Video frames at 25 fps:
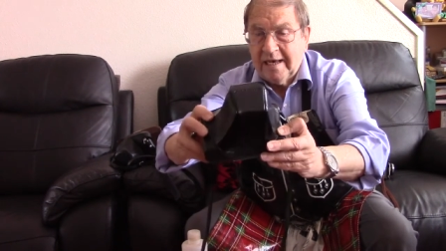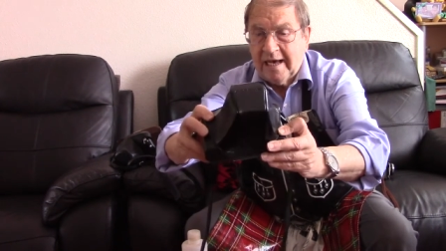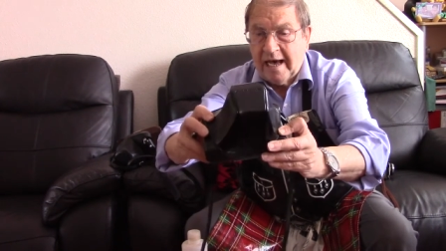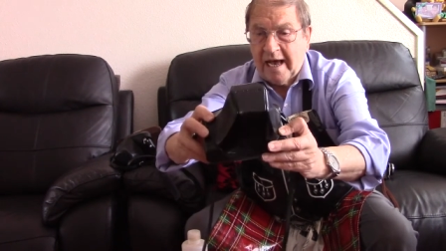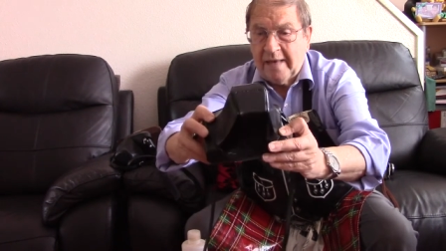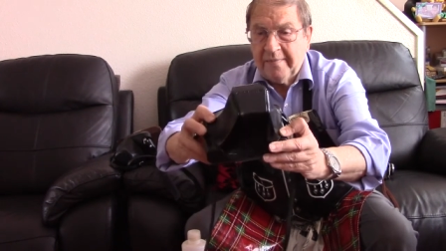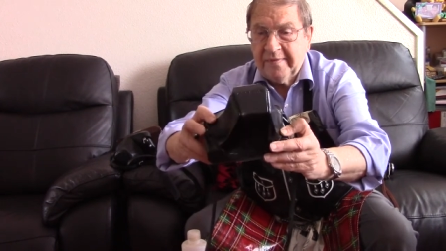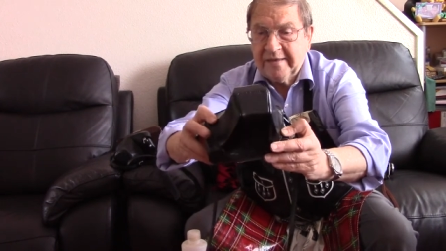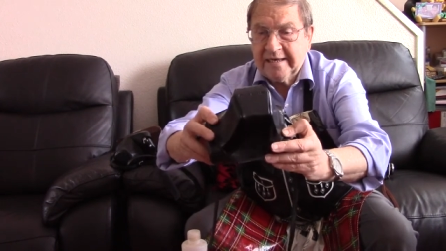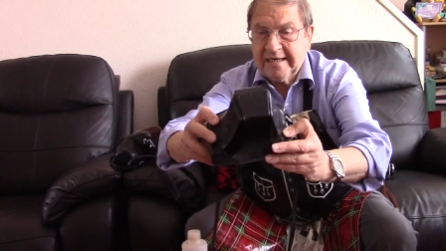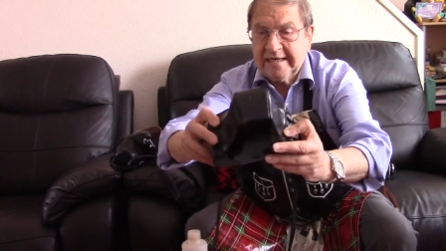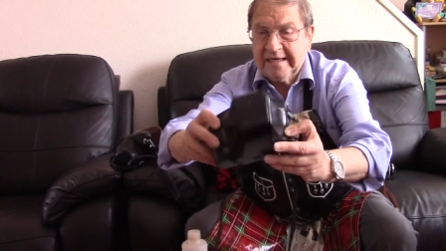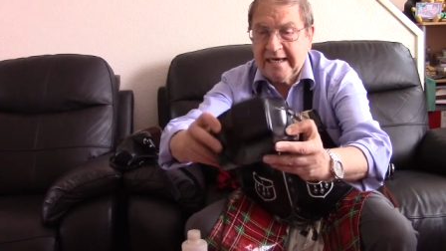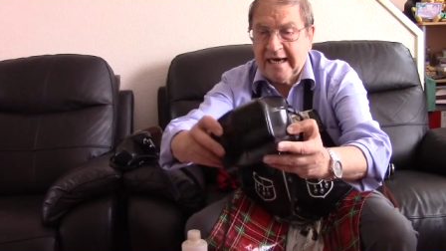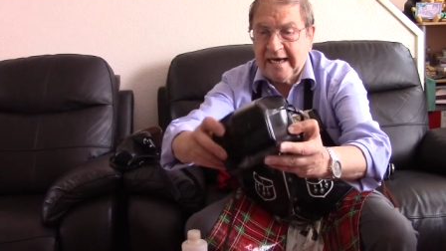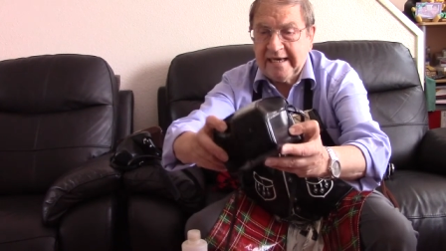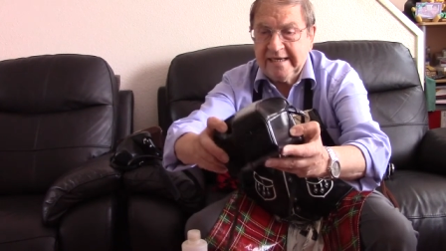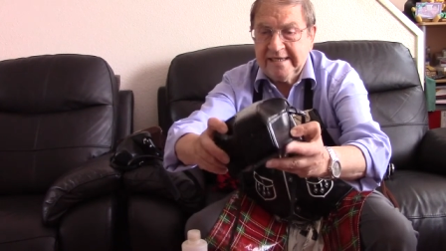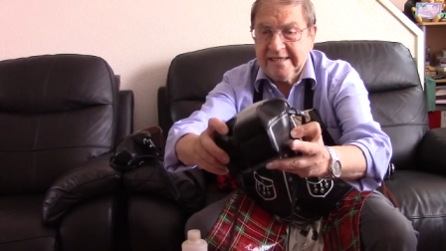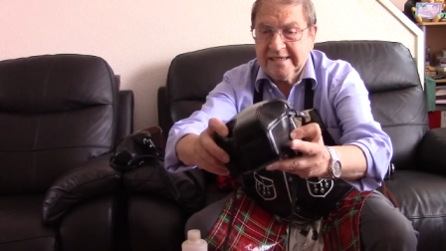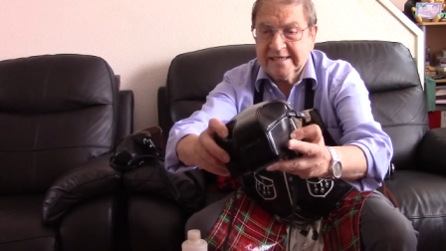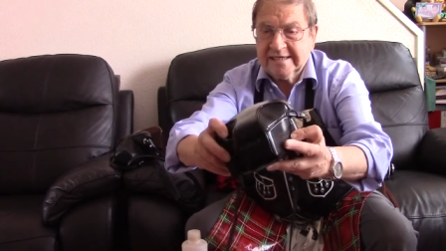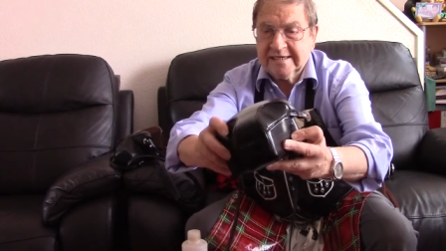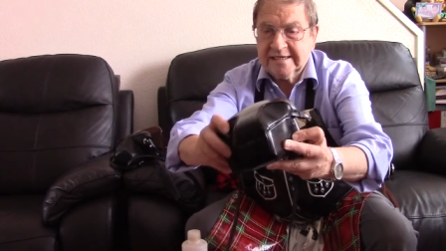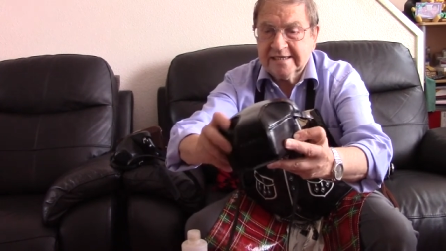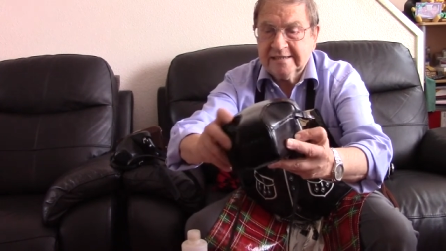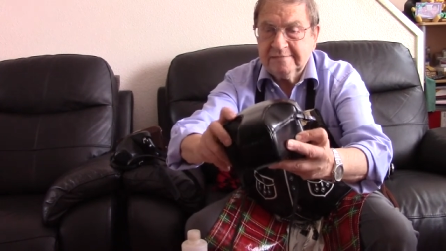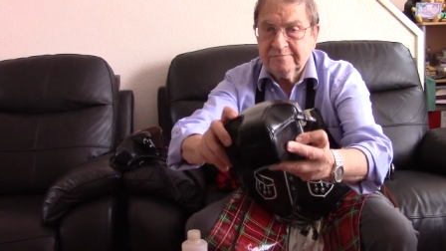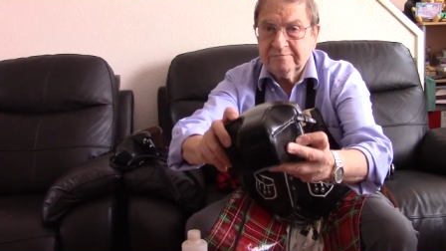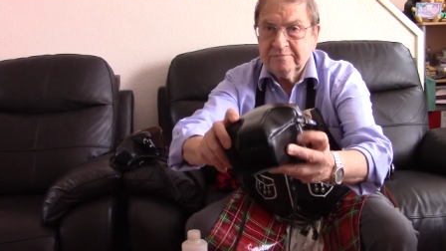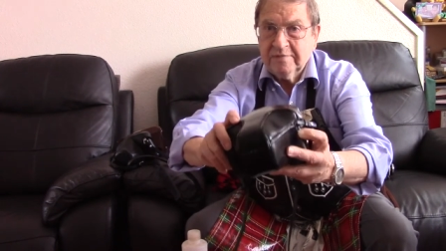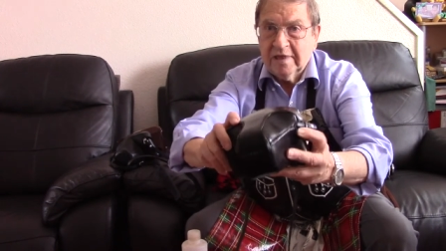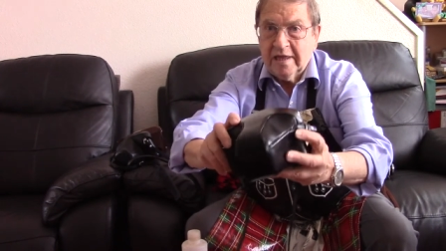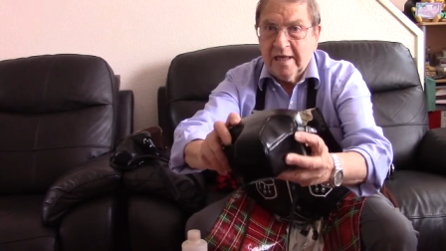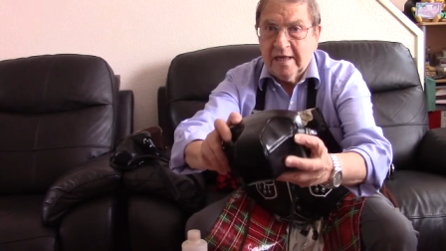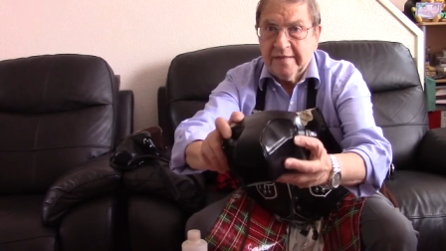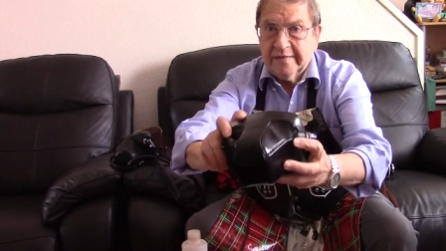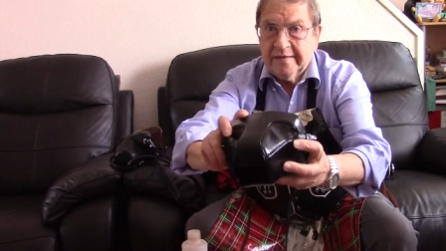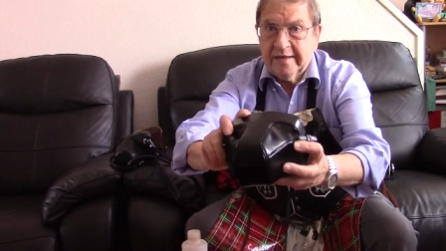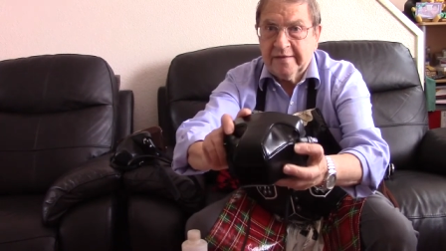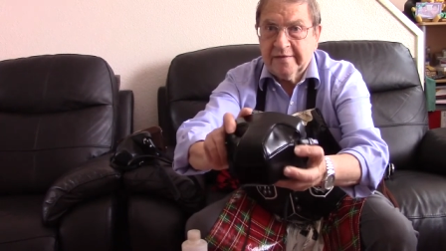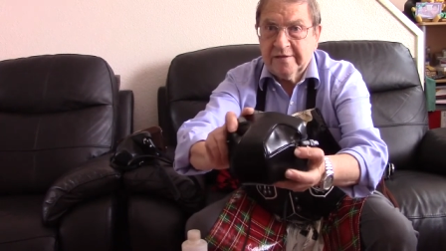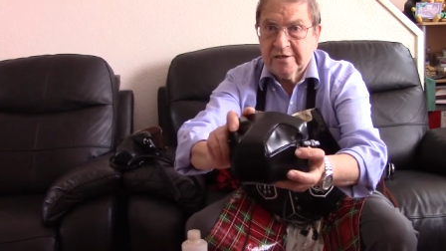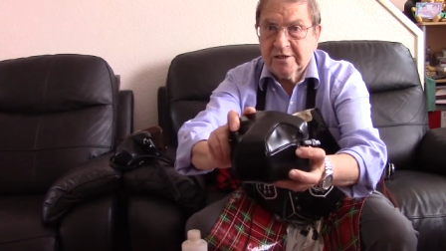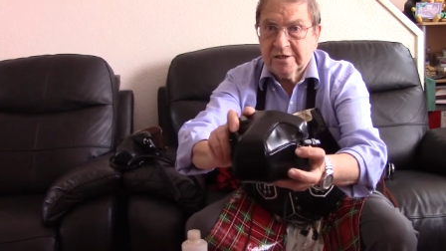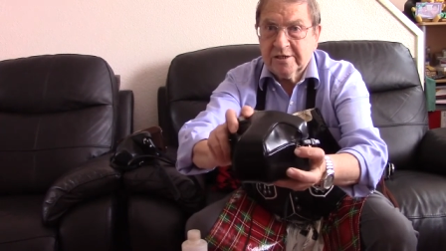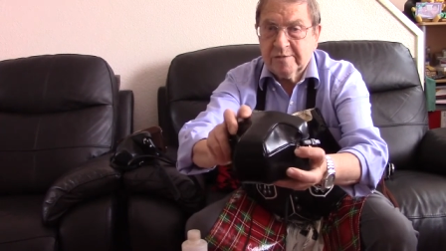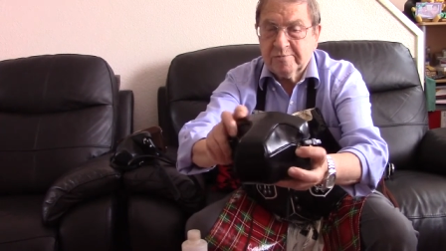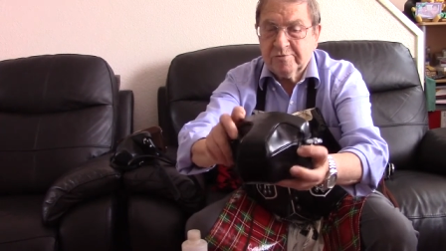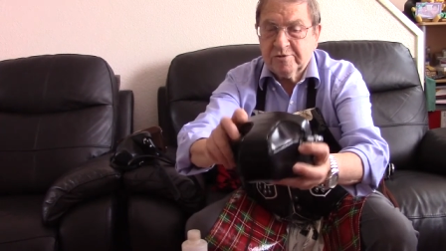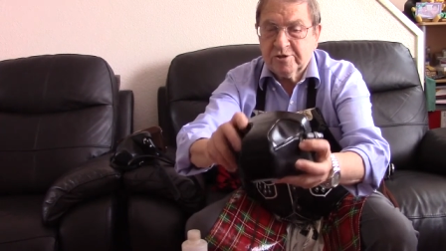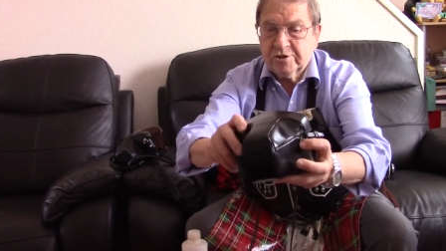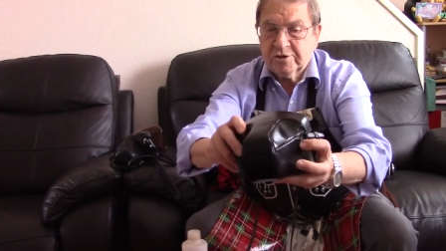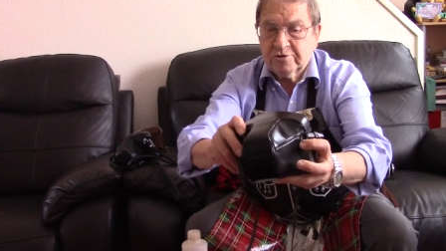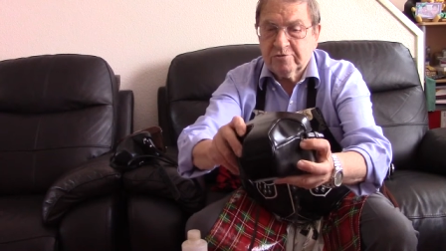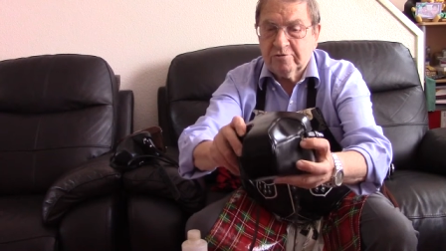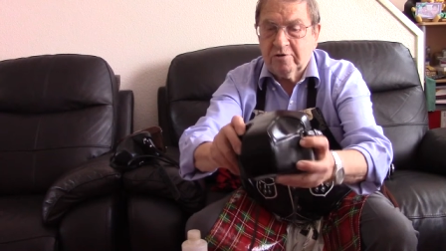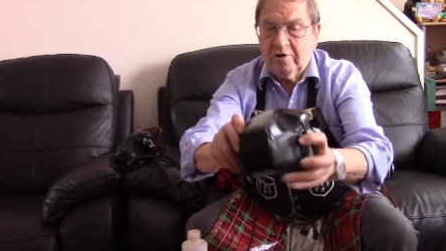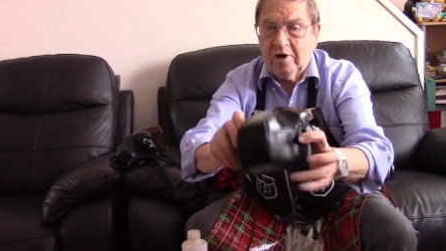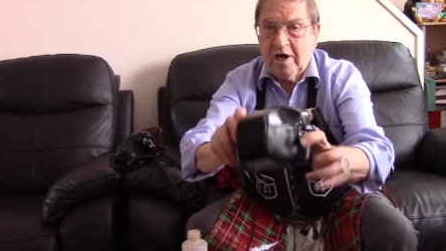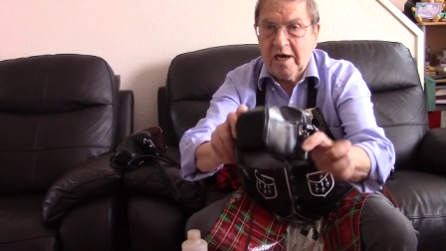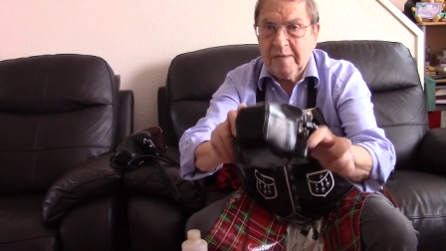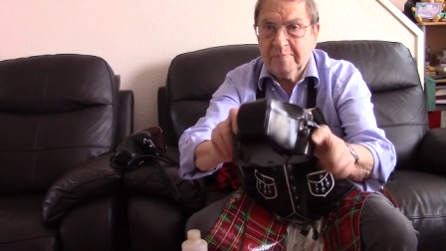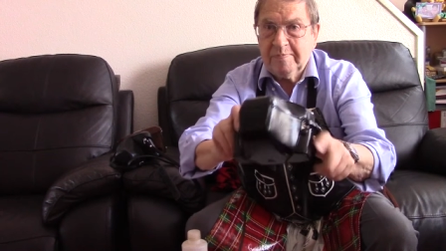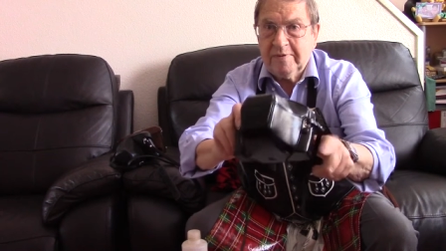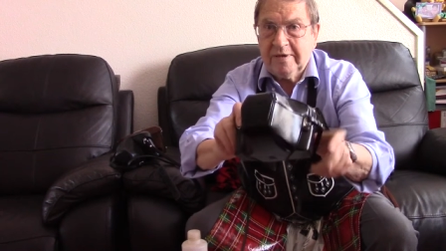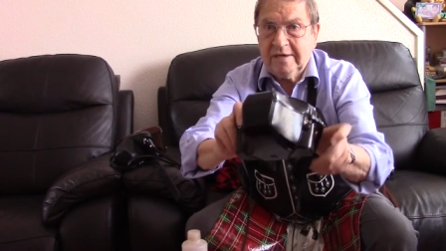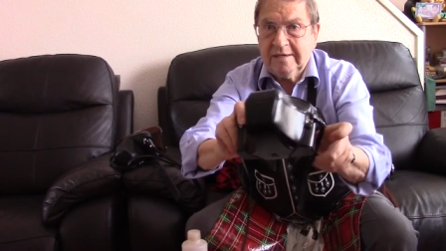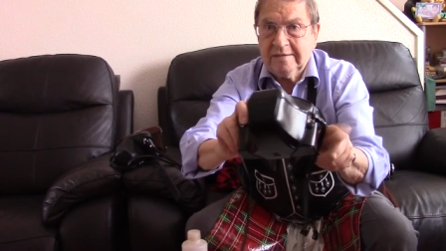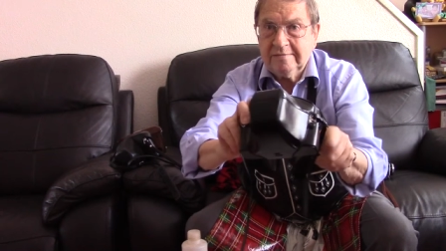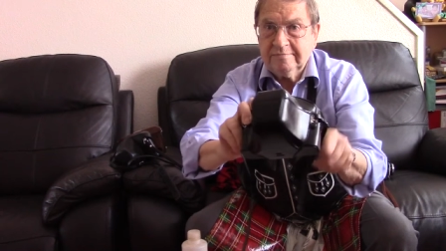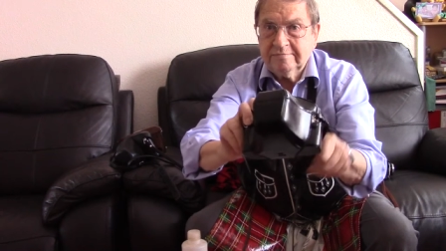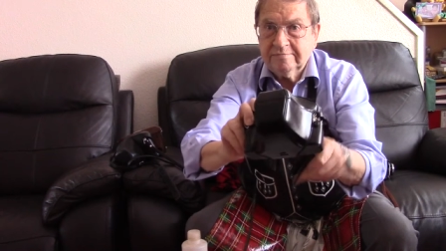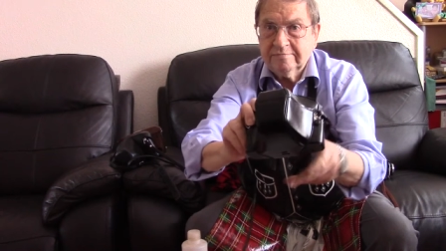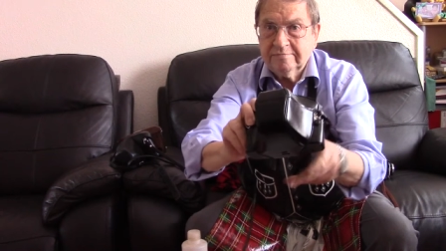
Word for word: and the case that the subscriber